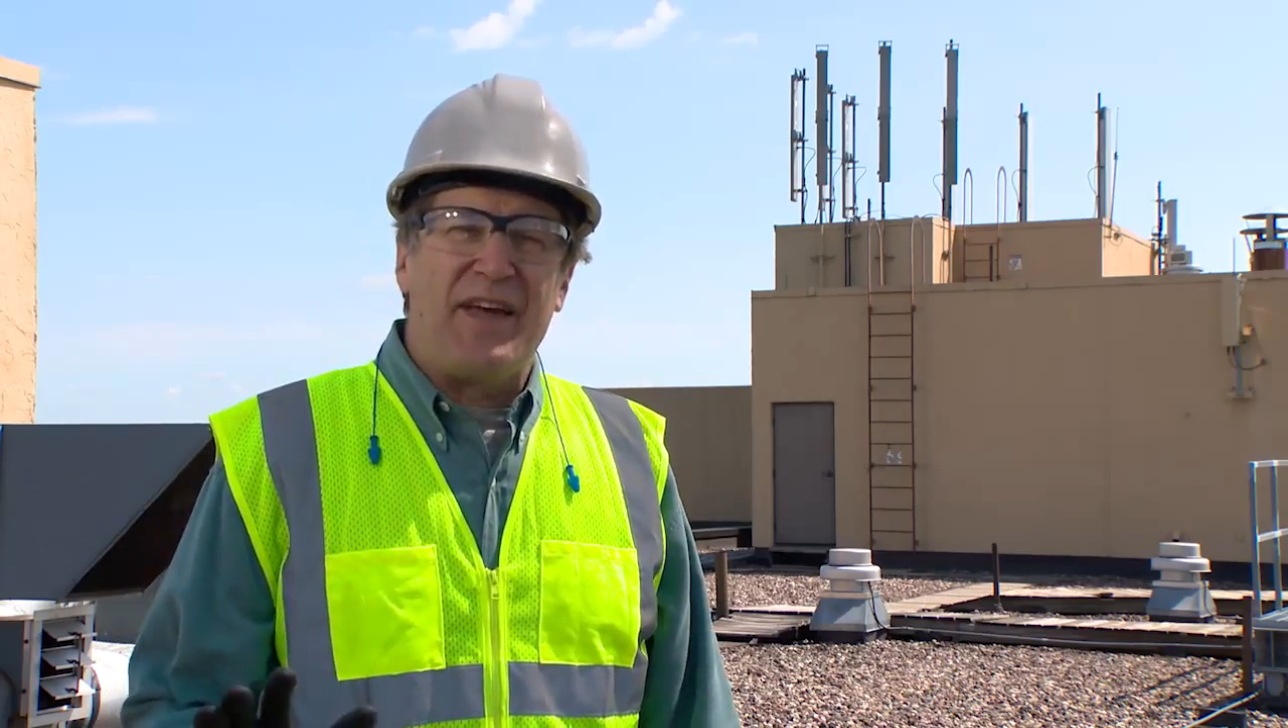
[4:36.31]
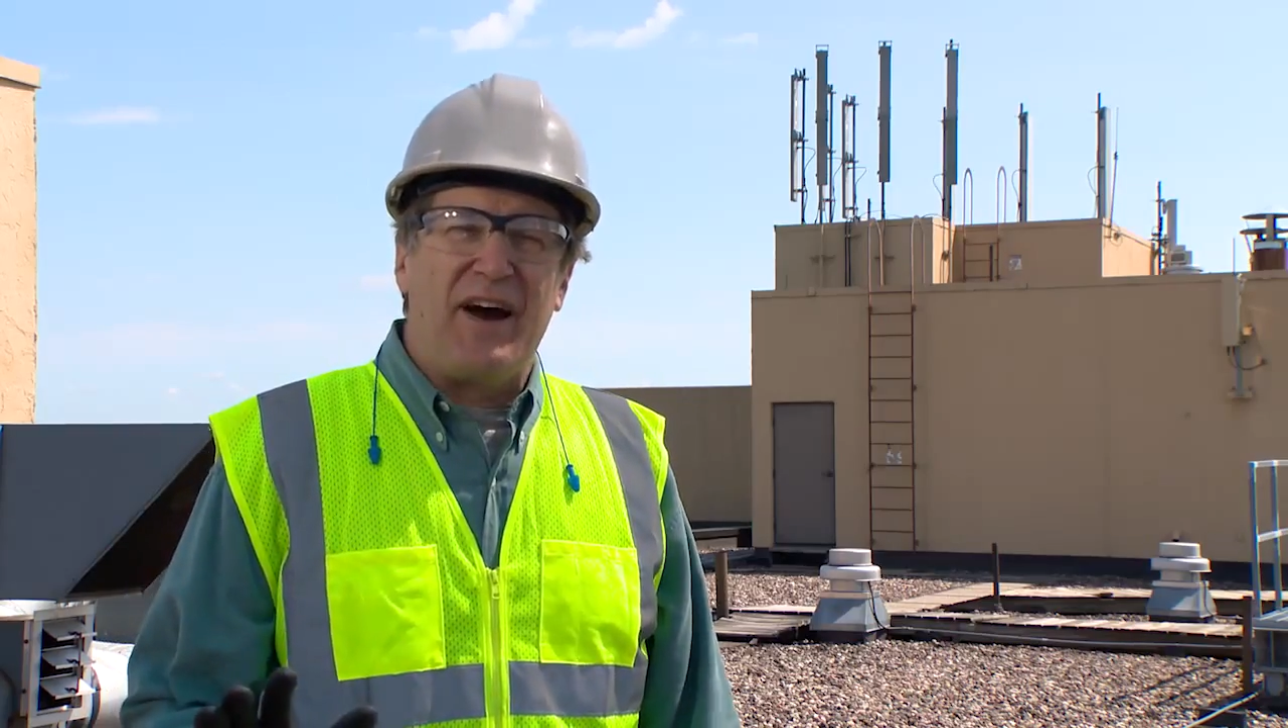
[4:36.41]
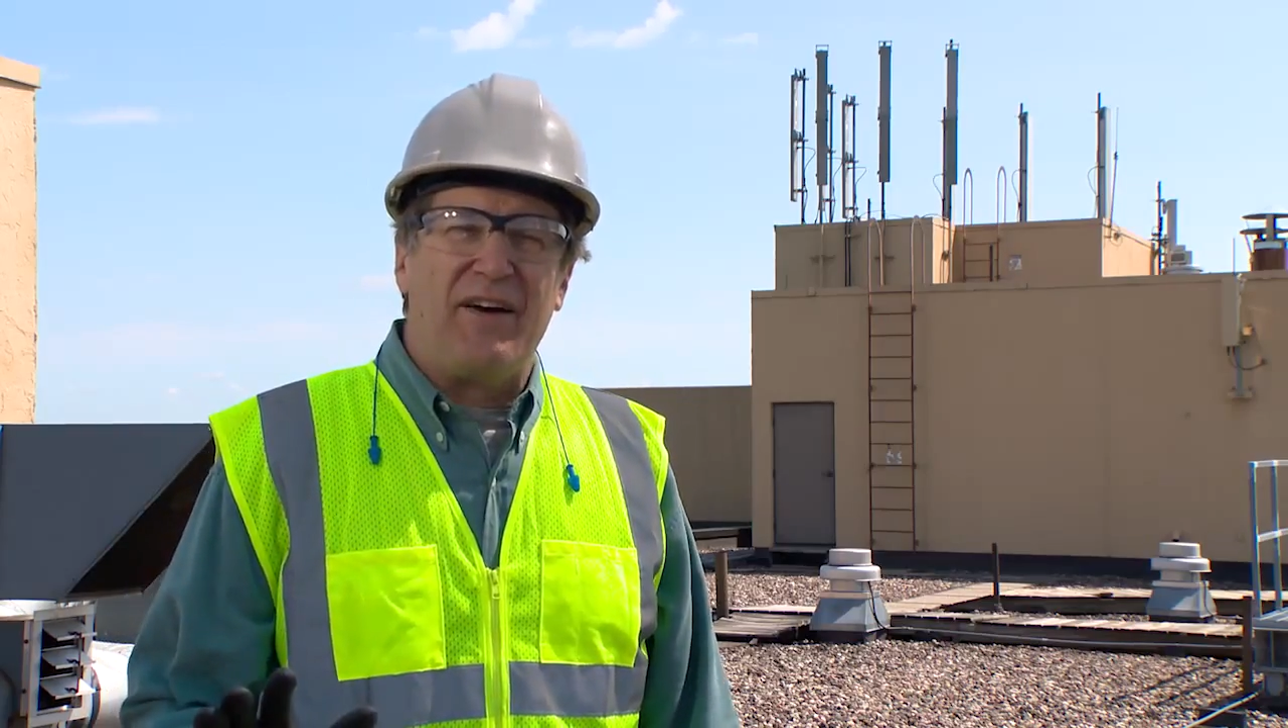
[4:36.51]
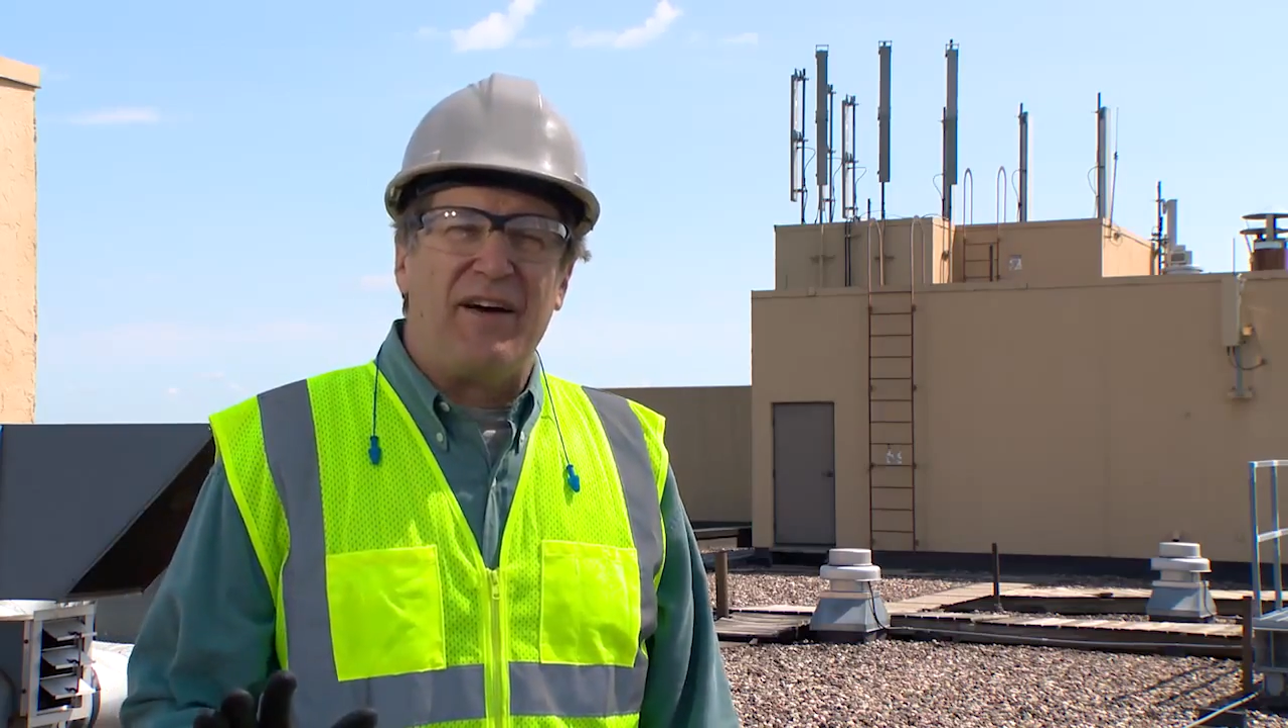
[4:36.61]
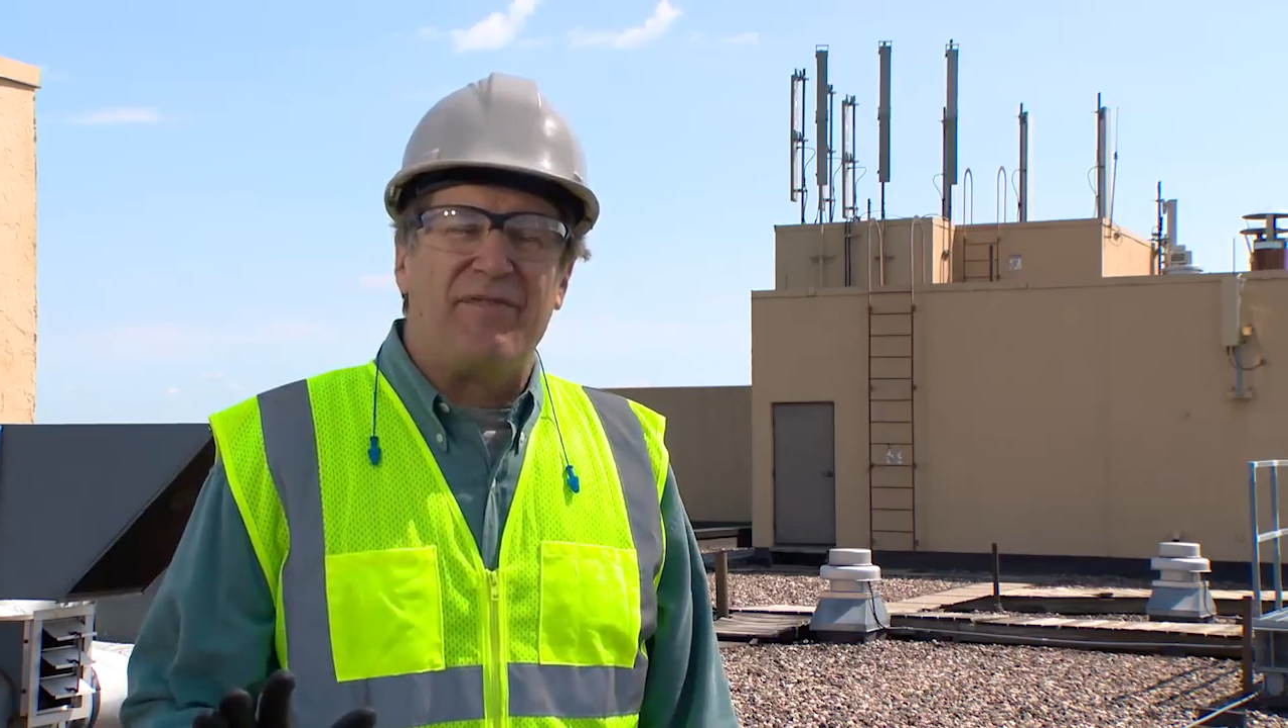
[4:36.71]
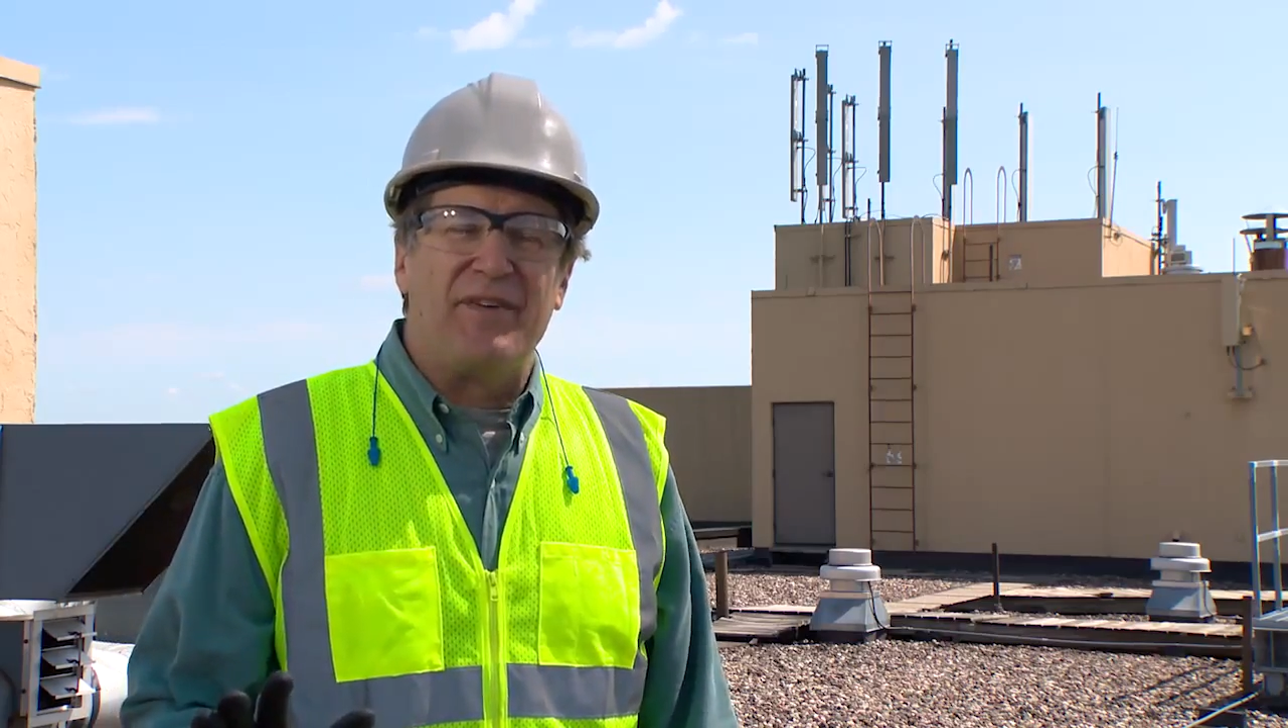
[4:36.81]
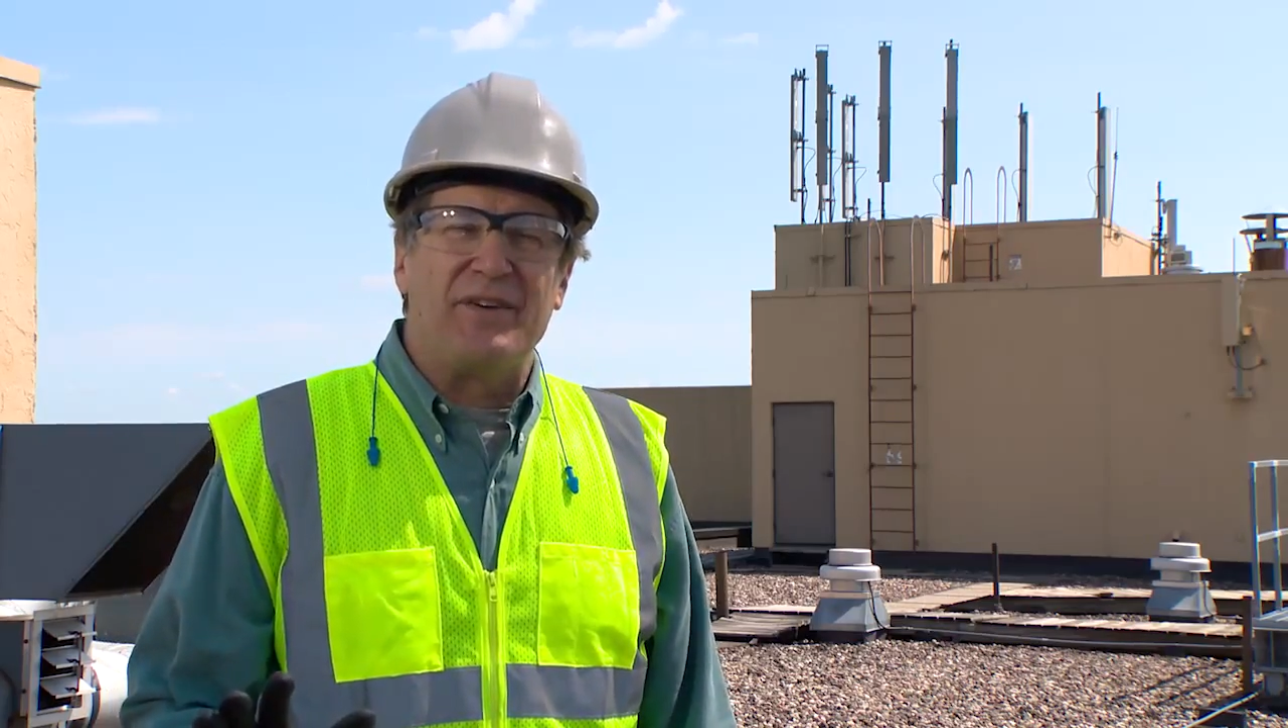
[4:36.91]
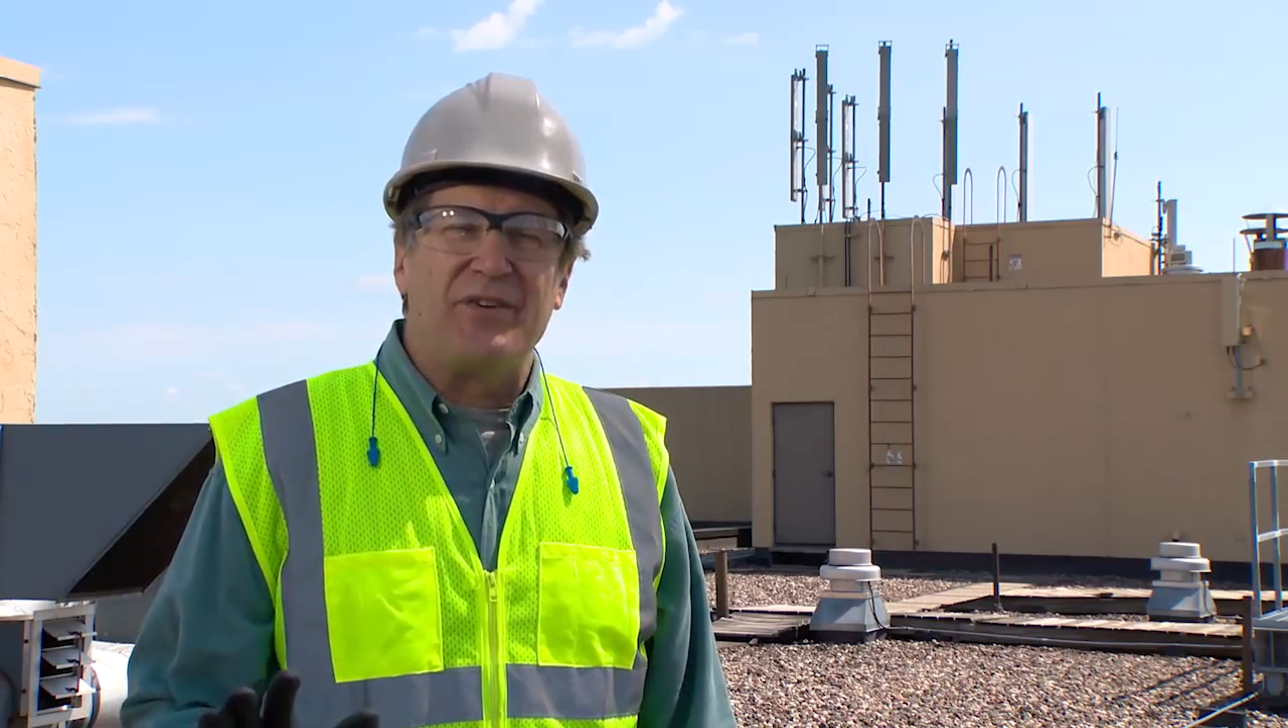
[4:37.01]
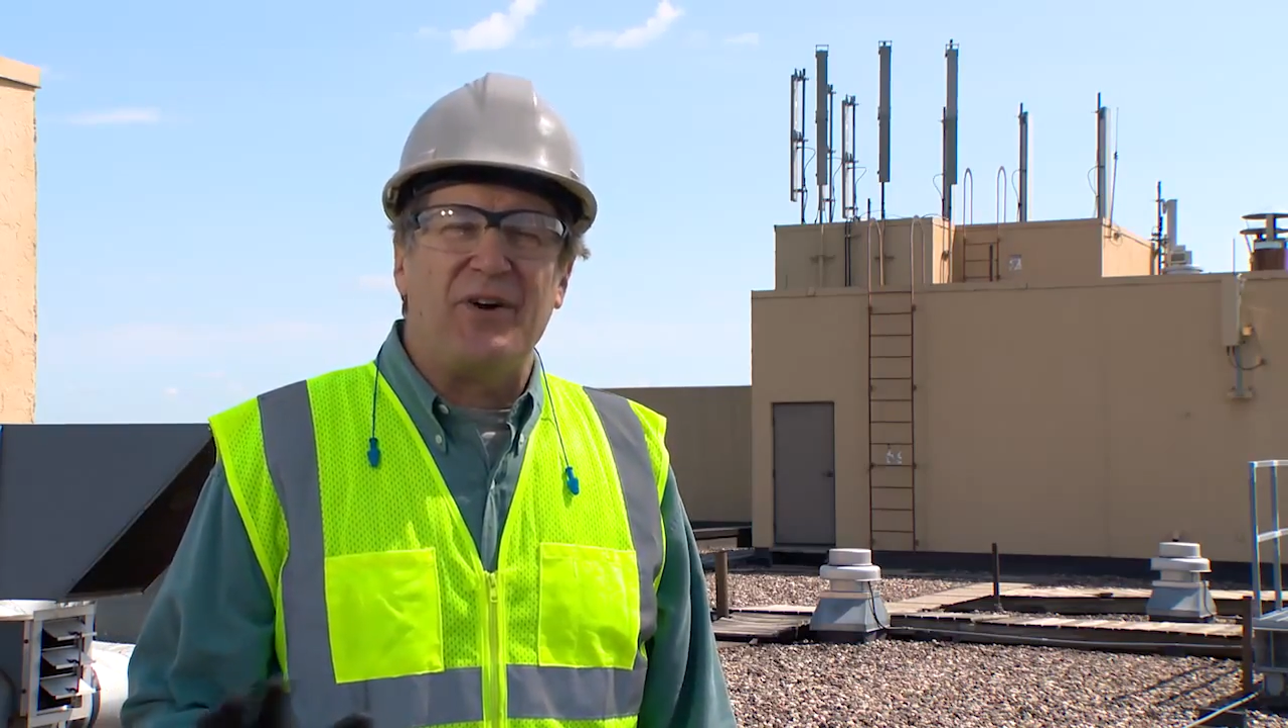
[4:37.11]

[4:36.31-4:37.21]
the RF field